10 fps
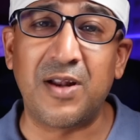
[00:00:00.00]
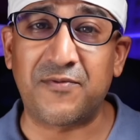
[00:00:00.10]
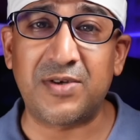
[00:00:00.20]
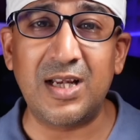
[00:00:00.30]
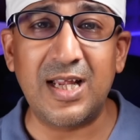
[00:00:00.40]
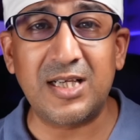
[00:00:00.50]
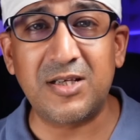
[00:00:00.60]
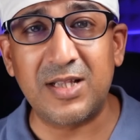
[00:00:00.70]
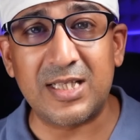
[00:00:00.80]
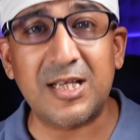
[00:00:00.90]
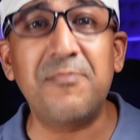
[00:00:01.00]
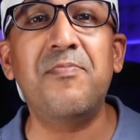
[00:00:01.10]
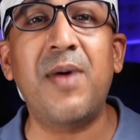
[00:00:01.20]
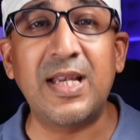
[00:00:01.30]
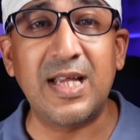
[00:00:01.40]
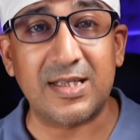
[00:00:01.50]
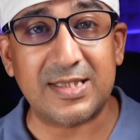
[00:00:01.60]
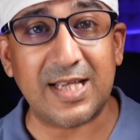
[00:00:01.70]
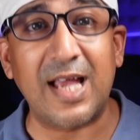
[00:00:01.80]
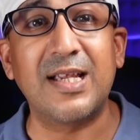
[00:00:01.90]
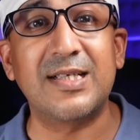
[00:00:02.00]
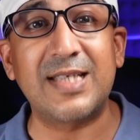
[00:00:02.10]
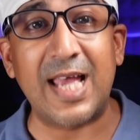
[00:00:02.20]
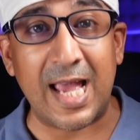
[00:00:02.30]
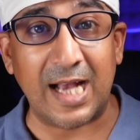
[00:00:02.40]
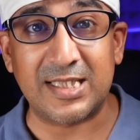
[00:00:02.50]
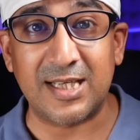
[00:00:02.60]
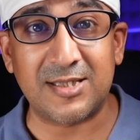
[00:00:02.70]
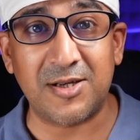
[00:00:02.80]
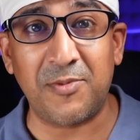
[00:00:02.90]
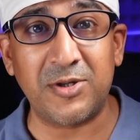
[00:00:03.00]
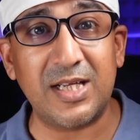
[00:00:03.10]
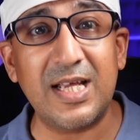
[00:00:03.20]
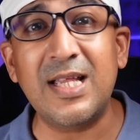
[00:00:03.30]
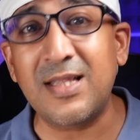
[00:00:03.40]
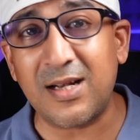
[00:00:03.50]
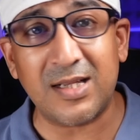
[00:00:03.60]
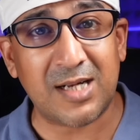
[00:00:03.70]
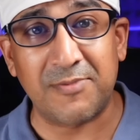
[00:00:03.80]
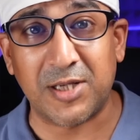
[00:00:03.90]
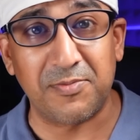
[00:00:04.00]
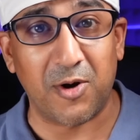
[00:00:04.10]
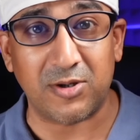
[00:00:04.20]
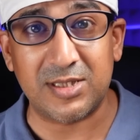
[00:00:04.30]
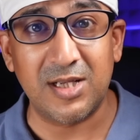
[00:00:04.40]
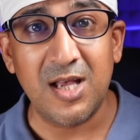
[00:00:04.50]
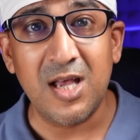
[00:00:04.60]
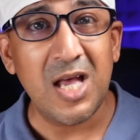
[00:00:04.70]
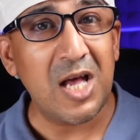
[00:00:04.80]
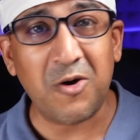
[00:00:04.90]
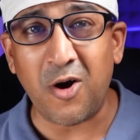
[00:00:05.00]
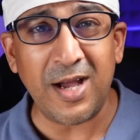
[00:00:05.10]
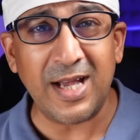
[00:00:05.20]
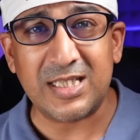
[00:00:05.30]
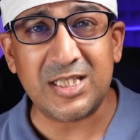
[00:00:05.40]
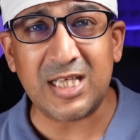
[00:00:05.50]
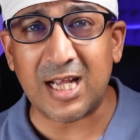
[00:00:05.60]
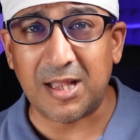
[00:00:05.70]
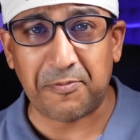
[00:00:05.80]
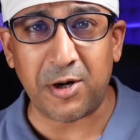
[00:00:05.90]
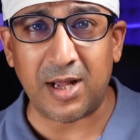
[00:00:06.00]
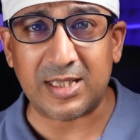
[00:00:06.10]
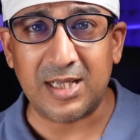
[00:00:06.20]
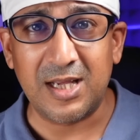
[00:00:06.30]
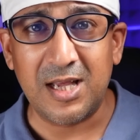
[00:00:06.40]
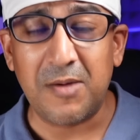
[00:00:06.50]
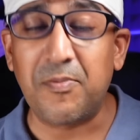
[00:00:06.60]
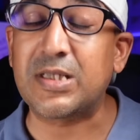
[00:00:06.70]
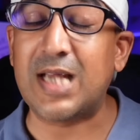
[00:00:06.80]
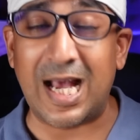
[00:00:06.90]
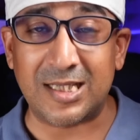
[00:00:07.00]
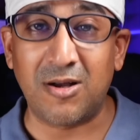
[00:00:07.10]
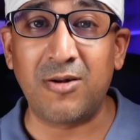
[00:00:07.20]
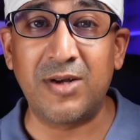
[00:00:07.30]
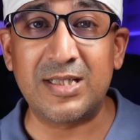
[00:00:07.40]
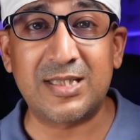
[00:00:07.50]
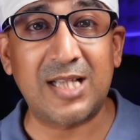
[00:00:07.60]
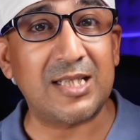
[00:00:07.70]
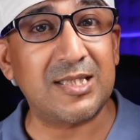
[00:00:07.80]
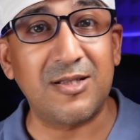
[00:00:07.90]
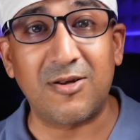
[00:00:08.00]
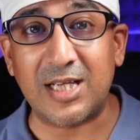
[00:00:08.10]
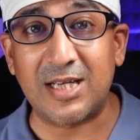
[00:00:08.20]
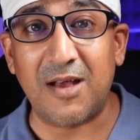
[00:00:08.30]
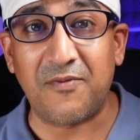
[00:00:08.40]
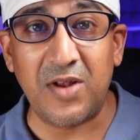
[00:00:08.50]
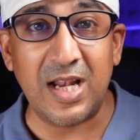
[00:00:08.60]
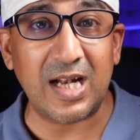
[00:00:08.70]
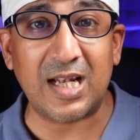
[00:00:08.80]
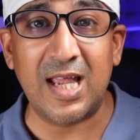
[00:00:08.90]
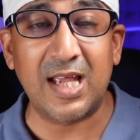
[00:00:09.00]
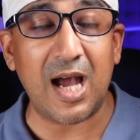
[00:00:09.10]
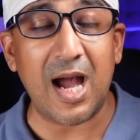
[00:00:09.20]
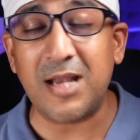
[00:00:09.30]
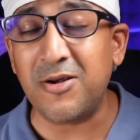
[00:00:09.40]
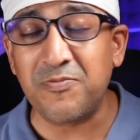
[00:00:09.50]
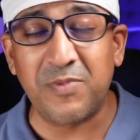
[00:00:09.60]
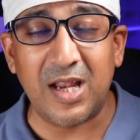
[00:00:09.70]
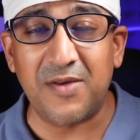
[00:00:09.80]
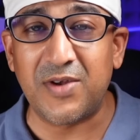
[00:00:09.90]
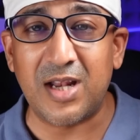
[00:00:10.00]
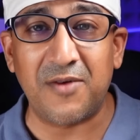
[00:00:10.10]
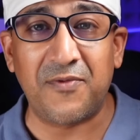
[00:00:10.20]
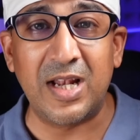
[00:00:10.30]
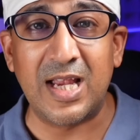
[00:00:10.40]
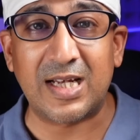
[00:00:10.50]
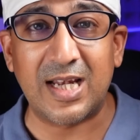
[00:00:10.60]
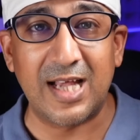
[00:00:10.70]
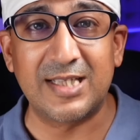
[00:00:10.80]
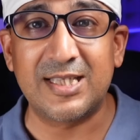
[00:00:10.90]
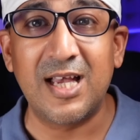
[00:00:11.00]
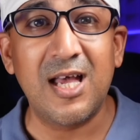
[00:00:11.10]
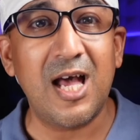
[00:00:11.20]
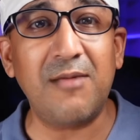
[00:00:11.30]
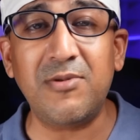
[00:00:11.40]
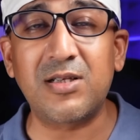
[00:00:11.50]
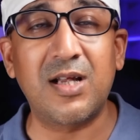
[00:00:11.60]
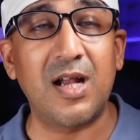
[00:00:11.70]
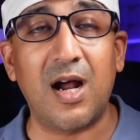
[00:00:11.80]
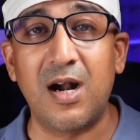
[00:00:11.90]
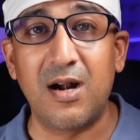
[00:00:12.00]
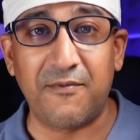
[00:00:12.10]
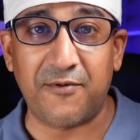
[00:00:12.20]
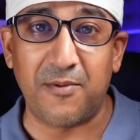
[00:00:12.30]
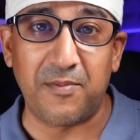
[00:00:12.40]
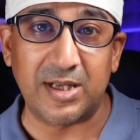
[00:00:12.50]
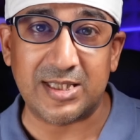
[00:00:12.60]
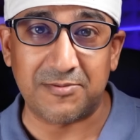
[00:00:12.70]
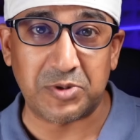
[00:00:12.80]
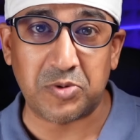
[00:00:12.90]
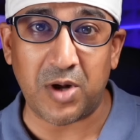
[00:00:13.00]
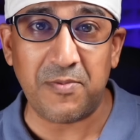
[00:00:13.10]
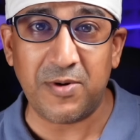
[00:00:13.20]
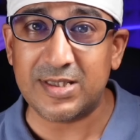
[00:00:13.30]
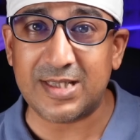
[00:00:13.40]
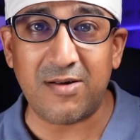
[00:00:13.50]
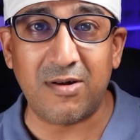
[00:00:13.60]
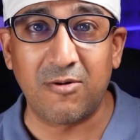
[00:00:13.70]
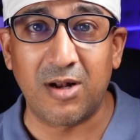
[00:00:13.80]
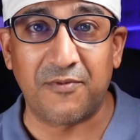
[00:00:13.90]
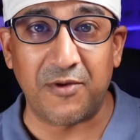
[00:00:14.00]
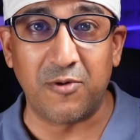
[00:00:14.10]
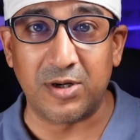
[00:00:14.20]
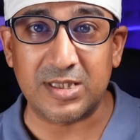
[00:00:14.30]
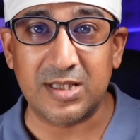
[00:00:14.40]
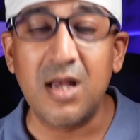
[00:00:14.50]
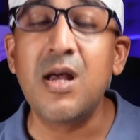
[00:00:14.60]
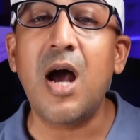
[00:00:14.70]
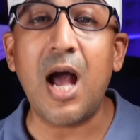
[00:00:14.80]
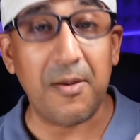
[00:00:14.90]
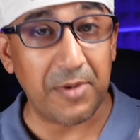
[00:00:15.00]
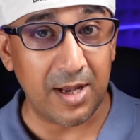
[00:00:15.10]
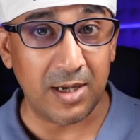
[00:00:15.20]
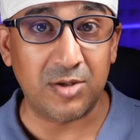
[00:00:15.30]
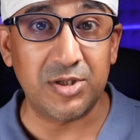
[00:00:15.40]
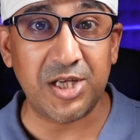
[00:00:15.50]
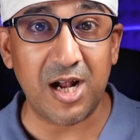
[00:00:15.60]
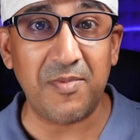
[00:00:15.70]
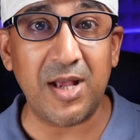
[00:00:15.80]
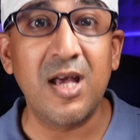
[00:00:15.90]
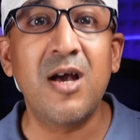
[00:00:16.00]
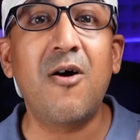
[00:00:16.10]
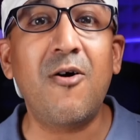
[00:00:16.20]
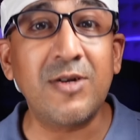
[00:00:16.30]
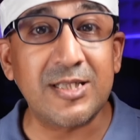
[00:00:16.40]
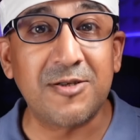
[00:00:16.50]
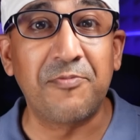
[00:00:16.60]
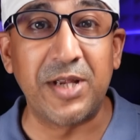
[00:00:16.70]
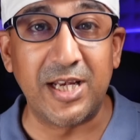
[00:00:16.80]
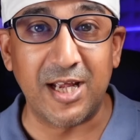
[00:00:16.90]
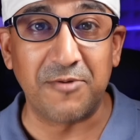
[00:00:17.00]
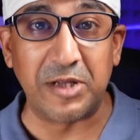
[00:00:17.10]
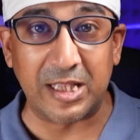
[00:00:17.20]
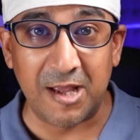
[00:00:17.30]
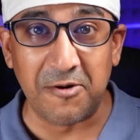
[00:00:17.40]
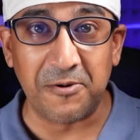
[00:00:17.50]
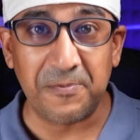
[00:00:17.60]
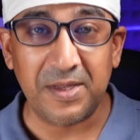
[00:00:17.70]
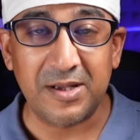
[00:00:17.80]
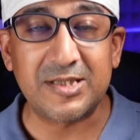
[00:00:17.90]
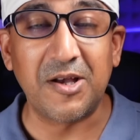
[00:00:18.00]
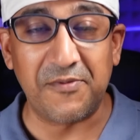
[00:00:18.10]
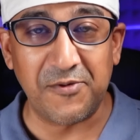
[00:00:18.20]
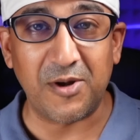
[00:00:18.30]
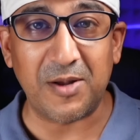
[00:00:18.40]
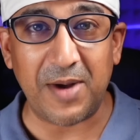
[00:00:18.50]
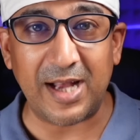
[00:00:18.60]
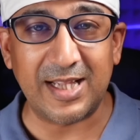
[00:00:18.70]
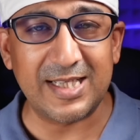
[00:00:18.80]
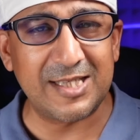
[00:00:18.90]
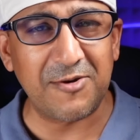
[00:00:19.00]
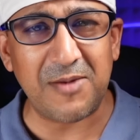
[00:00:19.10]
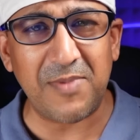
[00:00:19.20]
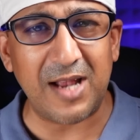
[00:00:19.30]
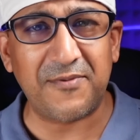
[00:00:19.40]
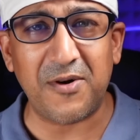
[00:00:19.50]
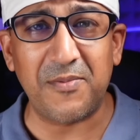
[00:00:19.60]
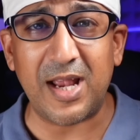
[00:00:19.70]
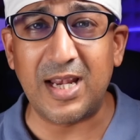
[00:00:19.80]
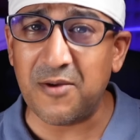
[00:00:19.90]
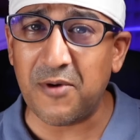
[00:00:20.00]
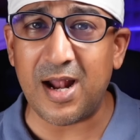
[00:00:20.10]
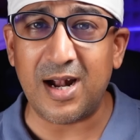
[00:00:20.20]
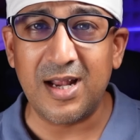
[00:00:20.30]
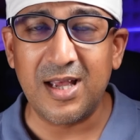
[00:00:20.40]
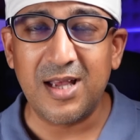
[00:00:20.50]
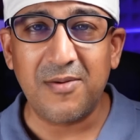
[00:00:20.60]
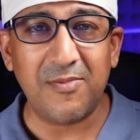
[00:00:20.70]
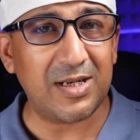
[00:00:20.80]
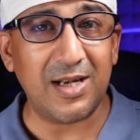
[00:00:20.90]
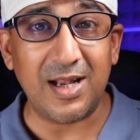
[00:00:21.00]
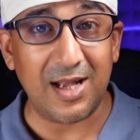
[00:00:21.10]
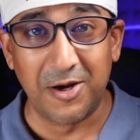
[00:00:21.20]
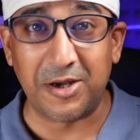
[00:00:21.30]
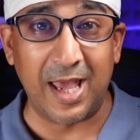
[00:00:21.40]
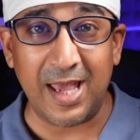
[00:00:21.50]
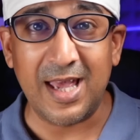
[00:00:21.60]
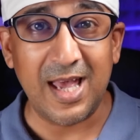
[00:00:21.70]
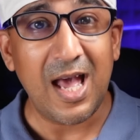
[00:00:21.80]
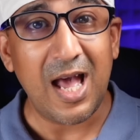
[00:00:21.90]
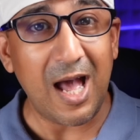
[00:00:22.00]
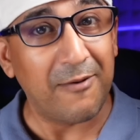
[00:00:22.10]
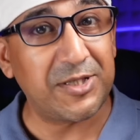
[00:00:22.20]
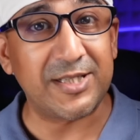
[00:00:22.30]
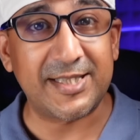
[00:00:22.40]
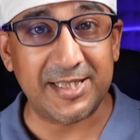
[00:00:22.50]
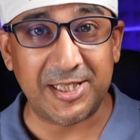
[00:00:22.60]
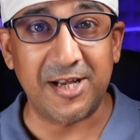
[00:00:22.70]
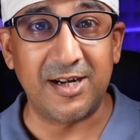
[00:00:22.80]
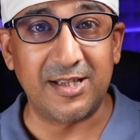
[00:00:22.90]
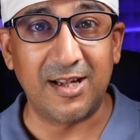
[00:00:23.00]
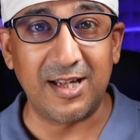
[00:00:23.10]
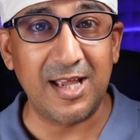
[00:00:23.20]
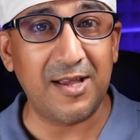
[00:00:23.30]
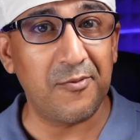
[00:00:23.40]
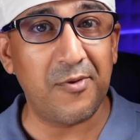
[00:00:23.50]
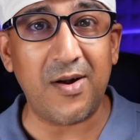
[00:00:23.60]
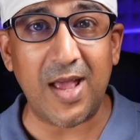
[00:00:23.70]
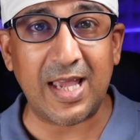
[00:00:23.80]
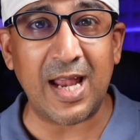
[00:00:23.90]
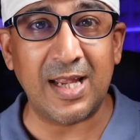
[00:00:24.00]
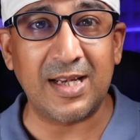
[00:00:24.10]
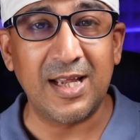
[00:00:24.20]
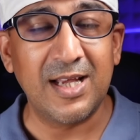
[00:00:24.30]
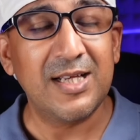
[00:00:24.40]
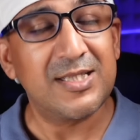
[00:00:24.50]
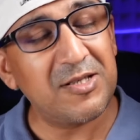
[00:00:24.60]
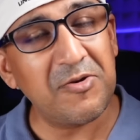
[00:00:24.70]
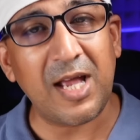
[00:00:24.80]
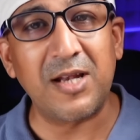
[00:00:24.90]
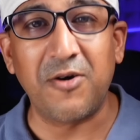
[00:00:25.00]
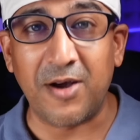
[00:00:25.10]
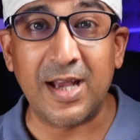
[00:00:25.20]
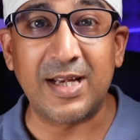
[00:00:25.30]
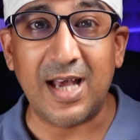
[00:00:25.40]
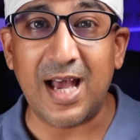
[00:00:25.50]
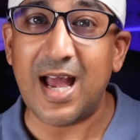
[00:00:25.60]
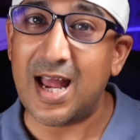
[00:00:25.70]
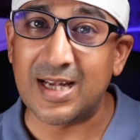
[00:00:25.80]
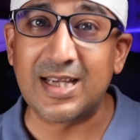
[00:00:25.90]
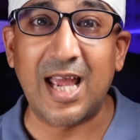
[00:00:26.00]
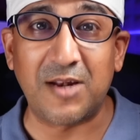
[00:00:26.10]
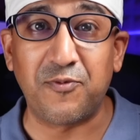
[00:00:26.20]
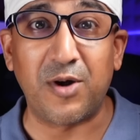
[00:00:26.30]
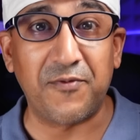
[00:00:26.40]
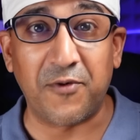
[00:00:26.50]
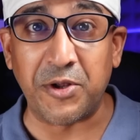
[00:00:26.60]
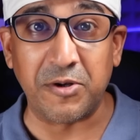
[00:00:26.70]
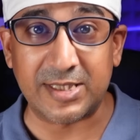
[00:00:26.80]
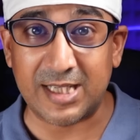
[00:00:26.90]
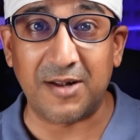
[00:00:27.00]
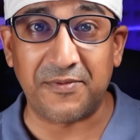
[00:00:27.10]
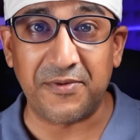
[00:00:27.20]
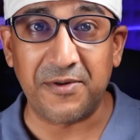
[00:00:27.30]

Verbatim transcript: left a link to this Manya Cynus AI chess robot in the description box. Go ahead, check the product. But as always, that's not an affiliate link. I don't believe in affiliate links. I'm not gonna earn from my subscribers and regular viewers. I'm here to share my honest opinion with you. So if you wanna buy this, you can buy it from anywhere. But okay, I've just shared the link where I get it, so you can go ahead and get one for yourself.